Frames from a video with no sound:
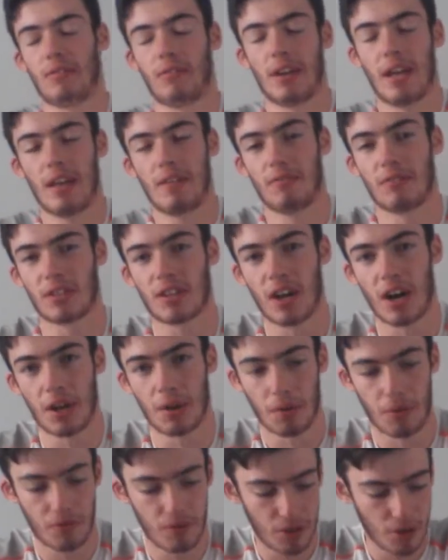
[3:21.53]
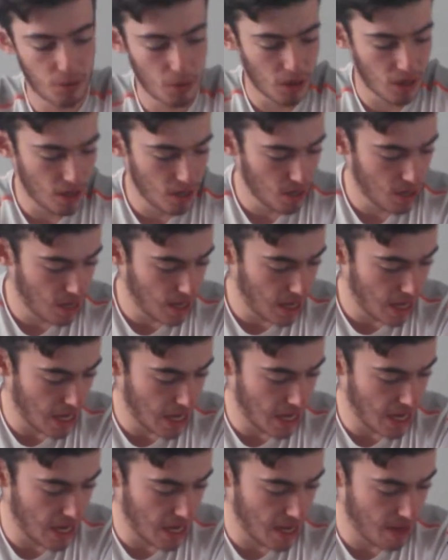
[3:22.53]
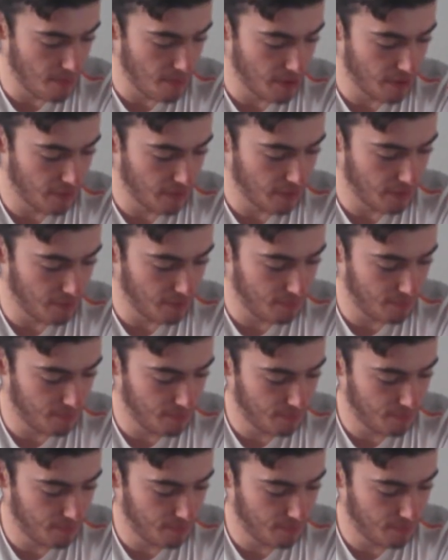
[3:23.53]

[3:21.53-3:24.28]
letting Ricciardo through, a bit of a